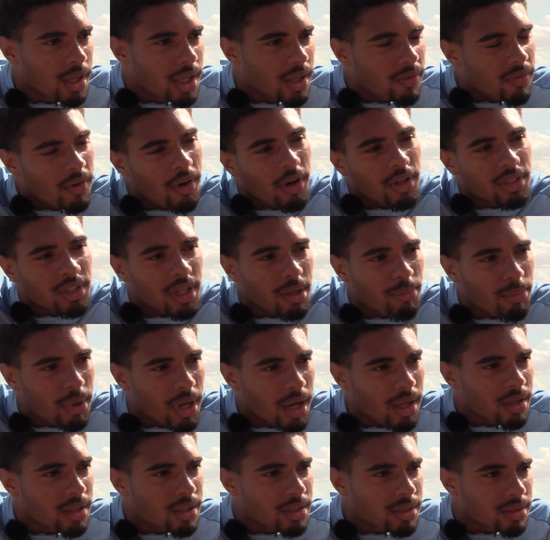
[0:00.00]
If I was at
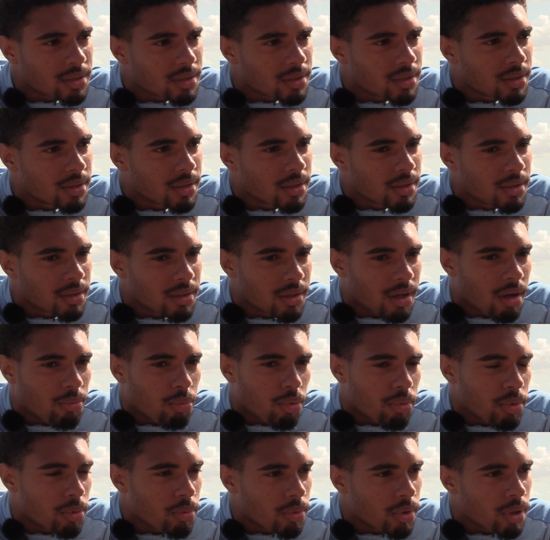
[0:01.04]
Palace, I
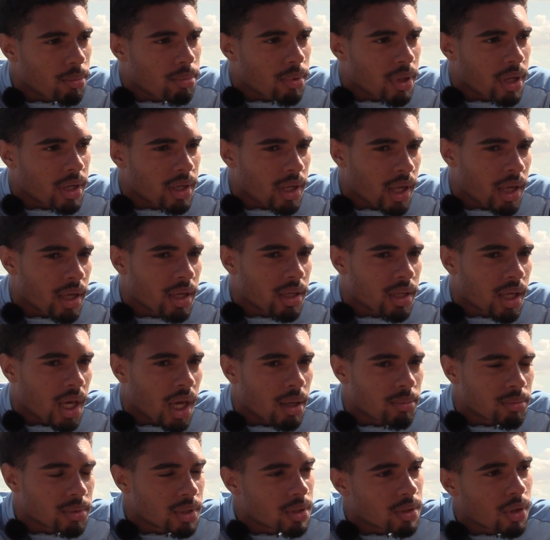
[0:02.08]
probably would have played 8
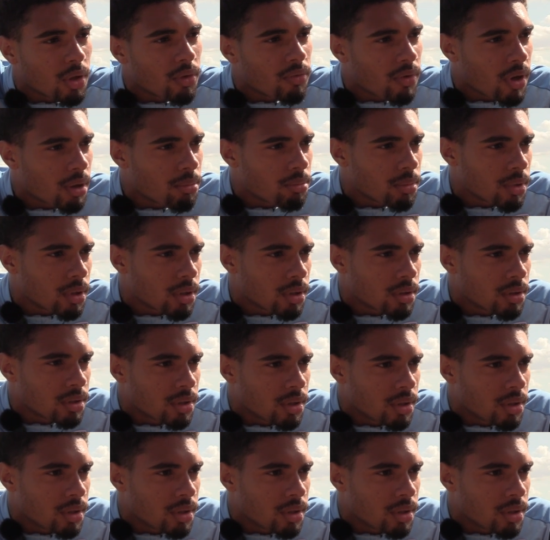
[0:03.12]
games in November.